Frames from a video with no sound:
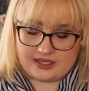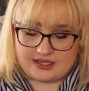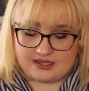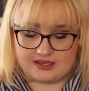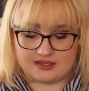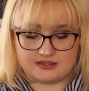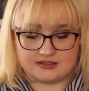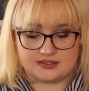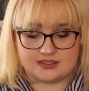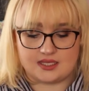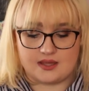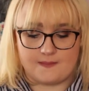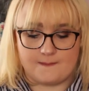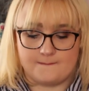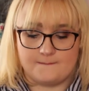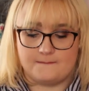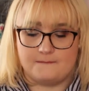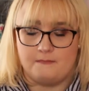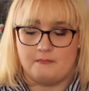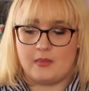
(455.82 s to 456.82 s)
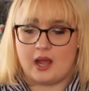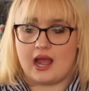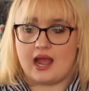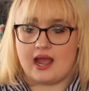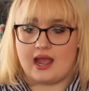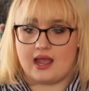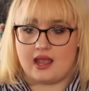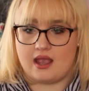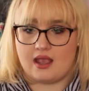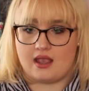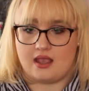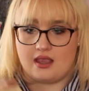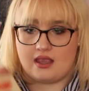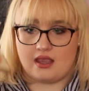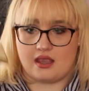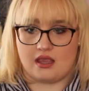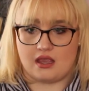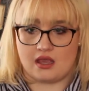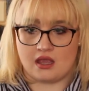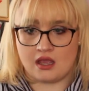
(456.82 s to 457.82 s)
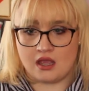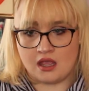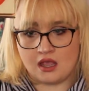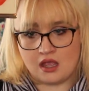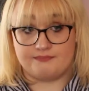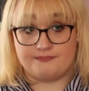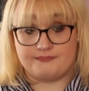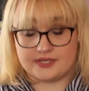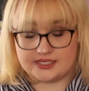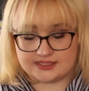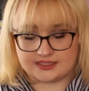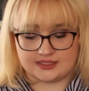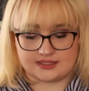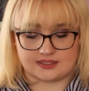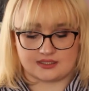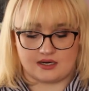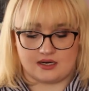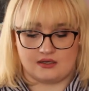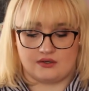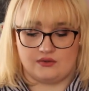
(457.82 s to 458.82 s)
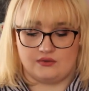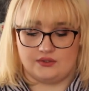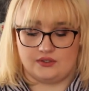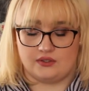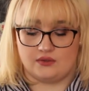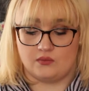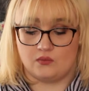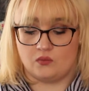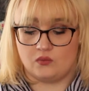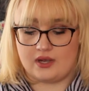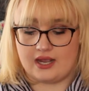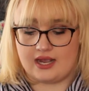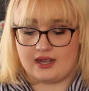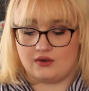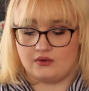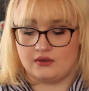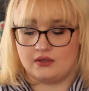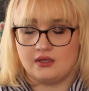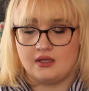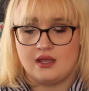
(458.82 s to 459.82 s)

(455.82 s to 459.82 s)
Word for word: is my business card holder. Wow.